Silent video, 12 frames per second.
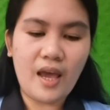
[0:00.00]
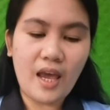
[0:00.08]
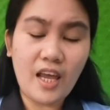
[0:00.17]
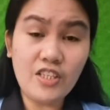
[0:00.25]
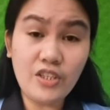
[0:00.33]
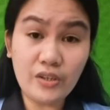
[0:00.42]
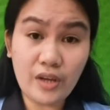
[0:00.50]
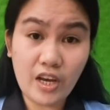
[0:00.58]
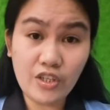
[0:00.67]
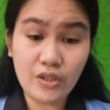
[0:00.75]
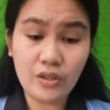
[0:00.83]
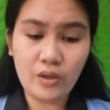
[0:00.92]

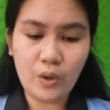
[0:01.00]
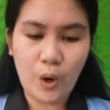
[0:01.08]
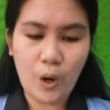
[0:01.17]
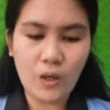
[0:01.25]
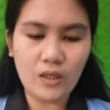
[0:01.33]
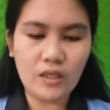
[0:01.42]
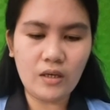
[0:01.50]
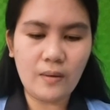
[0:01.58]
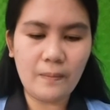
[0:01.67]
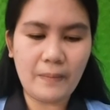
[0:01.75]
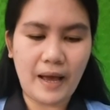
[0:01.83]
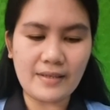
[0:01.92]
Education law
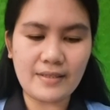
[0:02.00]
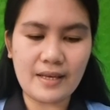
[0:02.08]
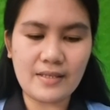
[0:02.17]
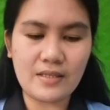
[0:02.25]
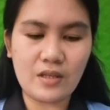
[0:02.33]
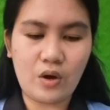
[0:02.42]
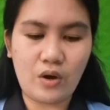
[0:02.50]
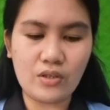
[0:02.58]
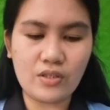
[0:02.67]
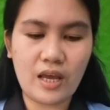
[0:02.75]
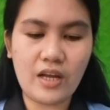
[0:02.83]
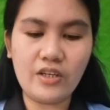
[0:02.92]
encompasses
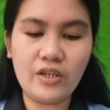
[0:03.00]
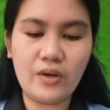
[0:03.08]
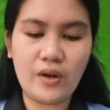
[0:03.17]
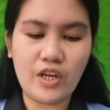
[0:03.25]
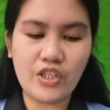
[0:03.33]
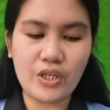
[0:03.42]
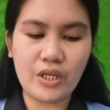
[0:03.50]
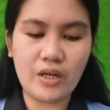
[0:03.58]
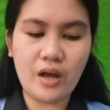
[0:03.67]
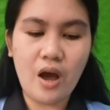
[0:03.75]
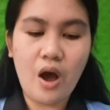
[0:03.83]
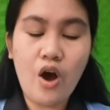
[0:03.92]
laws and
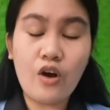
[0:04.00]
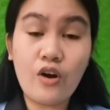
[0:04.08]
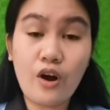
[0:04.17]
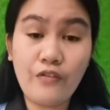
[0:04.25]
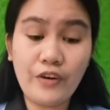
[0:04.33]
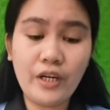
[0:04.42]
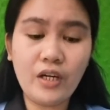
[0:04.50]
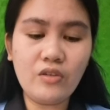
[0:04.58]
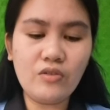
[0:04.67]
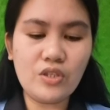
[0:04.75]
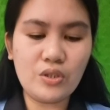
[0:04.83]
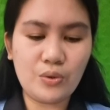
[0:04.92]
regulations
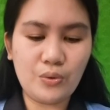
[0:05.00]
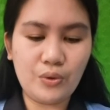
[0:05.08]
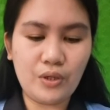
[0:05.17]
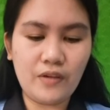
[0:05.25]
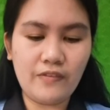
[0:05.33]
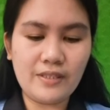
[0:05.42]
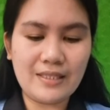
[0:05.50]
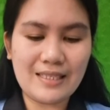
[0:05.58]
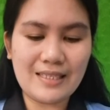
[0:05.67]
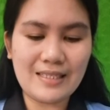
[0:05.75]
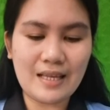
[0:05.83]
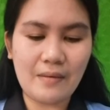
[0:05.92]
governing school
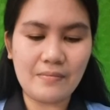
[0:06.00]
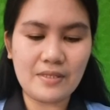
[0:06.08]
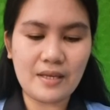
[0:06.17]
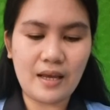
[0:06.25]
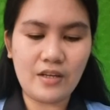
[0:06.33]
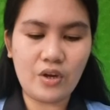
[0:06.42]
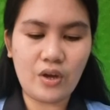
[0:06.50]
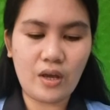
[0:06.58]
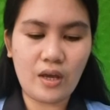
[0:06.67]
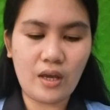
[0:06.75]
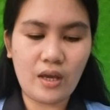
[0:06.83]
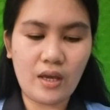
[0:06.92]
systems and
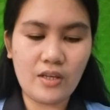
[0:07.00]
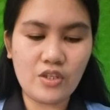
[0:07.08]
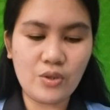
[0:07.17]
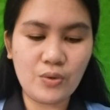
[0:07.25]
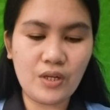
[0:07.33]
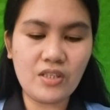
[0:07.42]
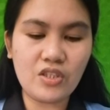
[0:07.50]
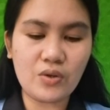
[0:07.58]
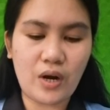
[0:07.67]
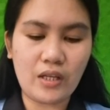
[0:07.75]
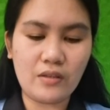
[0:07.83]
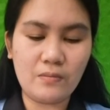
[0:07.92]
students'
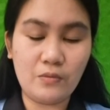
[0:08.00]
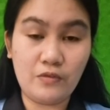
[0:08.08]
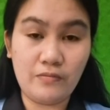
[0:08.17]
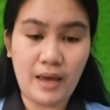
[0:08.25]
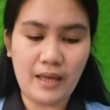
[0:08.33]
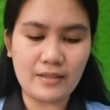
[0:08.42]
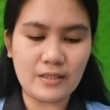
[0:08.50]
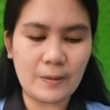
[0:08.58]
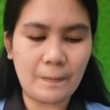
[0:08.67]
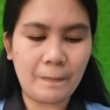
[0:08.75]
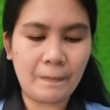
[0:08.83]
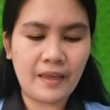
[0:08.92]
rights movements.
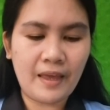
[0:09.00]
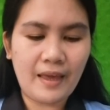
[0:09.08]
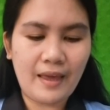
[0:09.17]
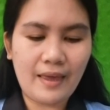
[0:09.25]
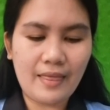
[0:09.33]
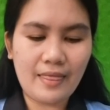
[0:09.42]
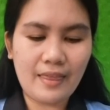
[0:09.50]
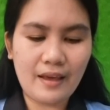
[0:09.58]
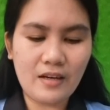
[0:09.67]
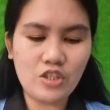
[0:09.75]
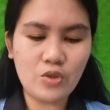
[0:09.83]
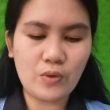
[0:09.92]
It
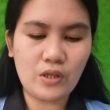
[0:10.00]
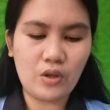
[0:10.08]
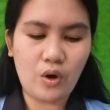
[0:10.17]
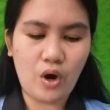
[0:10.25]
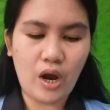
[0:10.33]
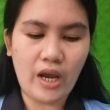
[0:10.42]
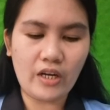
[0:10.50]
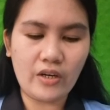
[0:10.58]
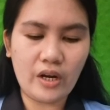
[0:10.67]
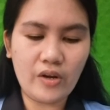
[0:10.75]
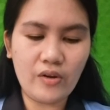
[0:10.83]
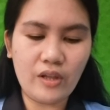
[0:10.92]
deals with law and
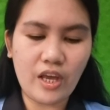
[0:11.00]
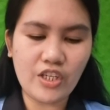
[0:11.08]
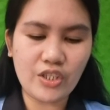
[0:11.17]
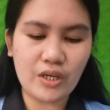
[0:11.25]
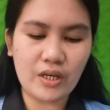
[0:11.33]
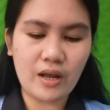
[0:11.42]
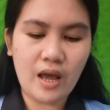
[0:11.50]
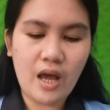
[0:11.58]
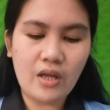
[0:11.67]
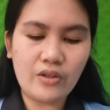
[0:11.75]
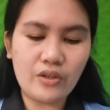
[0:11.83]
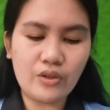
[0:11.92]
regulation
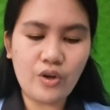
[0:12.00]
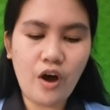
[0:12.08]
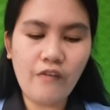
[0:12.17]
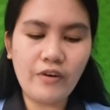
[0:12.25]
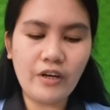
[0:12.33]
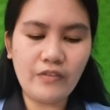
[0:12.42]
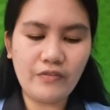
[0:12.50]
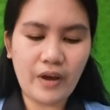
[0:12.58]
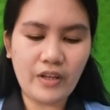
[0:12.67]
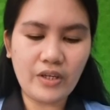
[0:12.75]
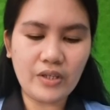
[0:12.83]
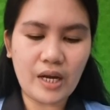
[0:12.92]
that govern
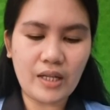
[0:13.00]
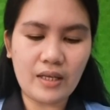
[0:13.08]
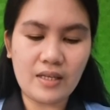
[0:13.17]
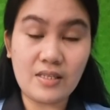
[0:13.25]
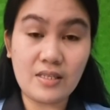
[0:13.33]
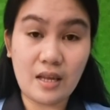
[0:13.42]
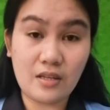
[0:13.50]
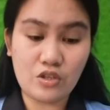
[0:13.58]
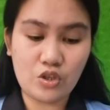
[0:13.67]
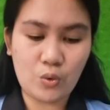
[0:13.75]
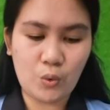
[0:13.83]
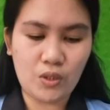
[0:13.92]
federal and state
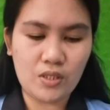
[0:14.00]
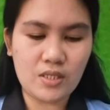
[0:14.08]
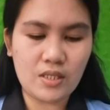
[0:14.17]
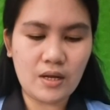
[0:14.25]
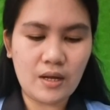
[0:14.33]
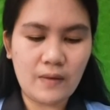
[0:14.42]
schools,